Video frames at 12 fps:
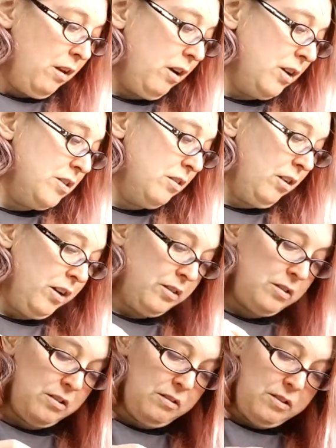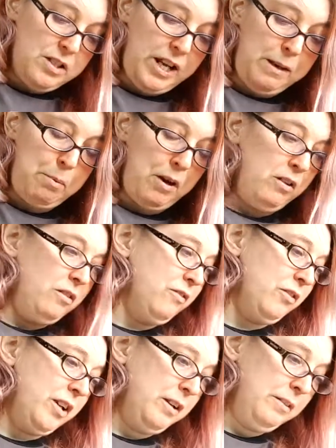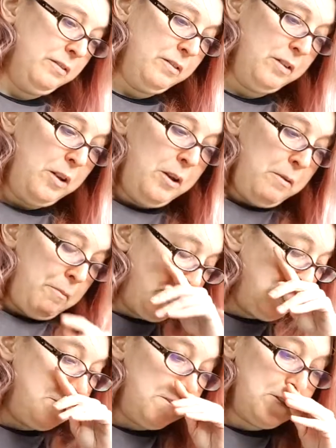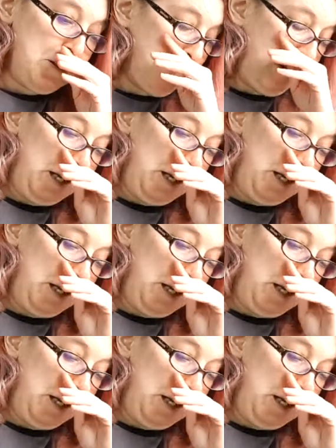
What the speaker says: I do like to tape over it. I do send my